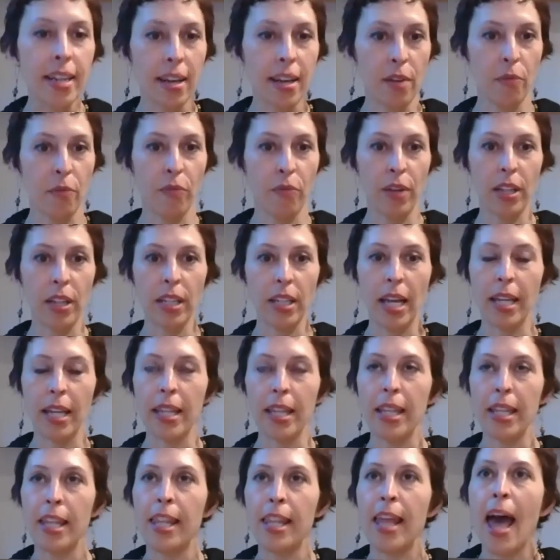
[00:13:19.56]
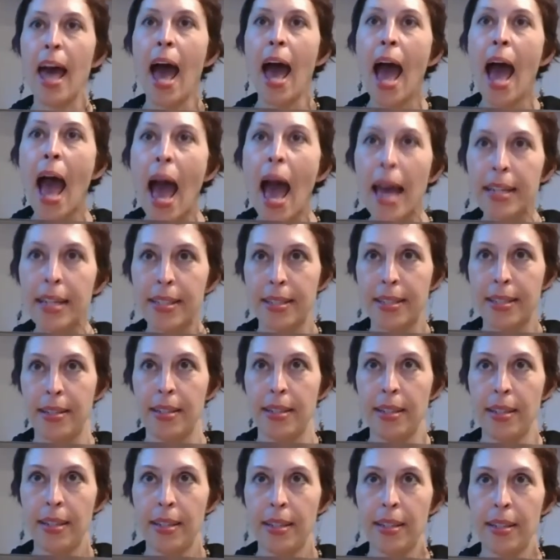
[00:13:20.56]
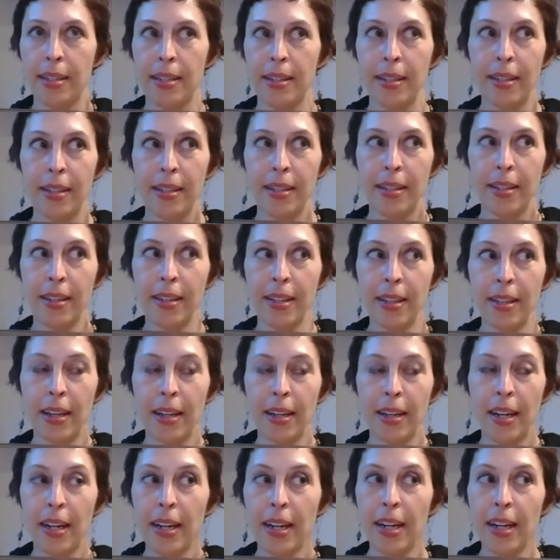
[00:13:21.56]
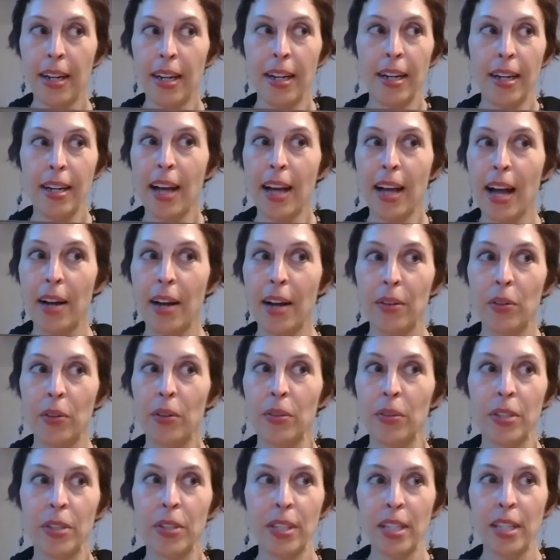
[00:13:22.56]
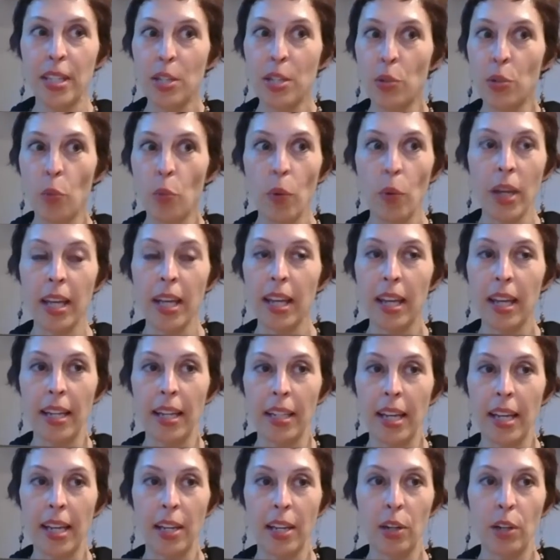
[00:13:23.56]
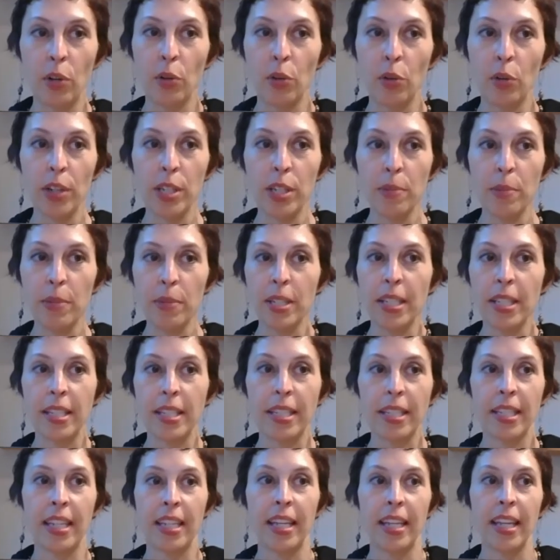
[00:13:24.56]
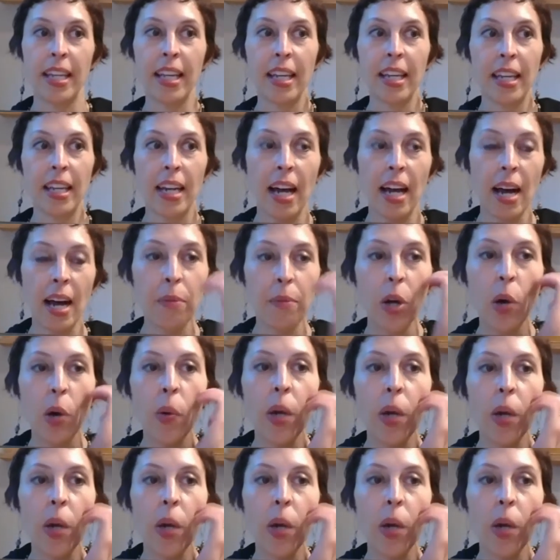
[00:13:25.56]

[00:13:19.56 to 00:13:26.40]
felt like that uh, since when? Like Christmas as a kid. I'm going, I